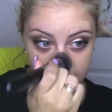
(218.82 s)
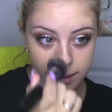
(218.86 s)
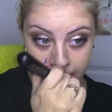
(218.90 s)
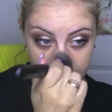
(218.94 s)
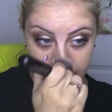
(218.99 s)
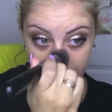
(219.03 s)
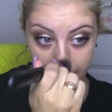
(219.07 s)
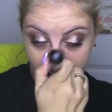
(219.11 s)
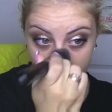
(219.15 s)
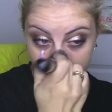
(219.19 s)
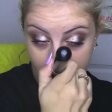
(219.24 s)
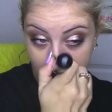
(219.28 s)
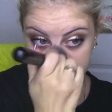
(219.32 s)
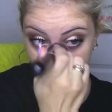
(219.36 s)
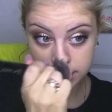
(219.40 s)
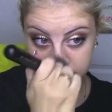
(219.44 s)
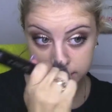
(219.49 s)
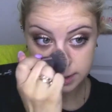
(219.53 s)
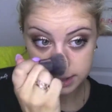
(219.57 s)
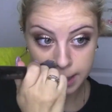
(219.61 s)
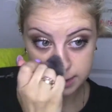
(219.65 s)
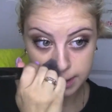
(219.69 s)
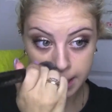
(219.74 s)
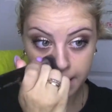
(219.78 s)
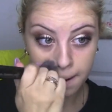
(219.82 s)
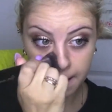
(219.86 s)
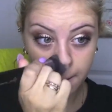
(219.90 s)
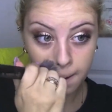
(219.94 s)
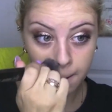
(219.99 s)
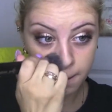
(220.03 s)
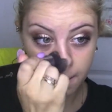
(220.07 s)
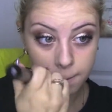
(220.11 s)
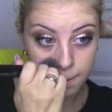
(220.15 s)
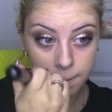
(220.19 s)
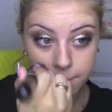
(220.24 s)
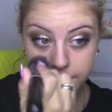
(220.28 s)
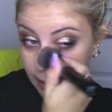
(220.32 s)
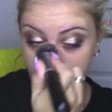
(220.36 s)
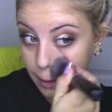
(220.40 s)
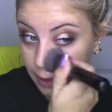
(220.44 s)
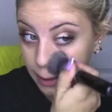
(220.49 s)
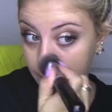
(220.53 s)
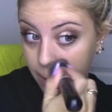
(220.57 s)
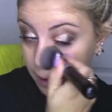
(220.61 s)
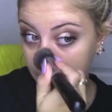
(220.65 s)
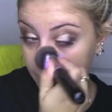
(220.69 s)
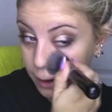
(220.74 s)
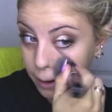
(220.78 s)
that it's still
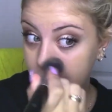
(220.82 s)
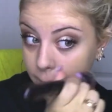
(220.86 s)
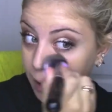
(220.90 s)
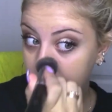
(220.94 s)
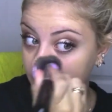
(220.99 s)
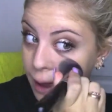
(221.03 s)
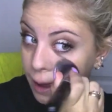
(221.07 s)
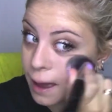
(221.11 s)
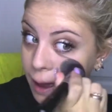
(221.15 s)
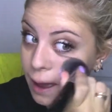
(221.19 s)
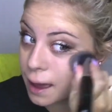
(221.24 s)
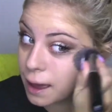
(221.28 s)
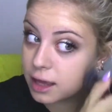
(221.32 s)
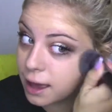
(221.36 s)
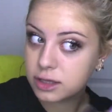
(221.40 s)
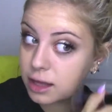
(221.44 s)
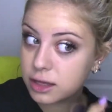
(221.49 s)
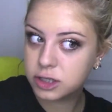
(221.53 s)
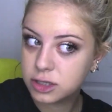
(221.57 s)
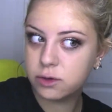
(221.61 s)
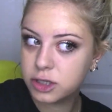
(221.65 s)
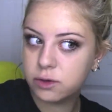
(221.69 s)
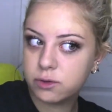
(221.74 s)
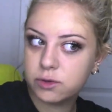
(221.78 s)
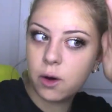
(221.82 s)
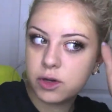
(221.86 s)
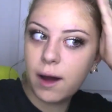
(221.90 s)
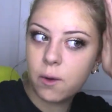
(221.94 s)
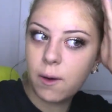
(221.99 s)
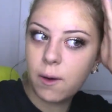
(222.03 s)
pretty creamy and you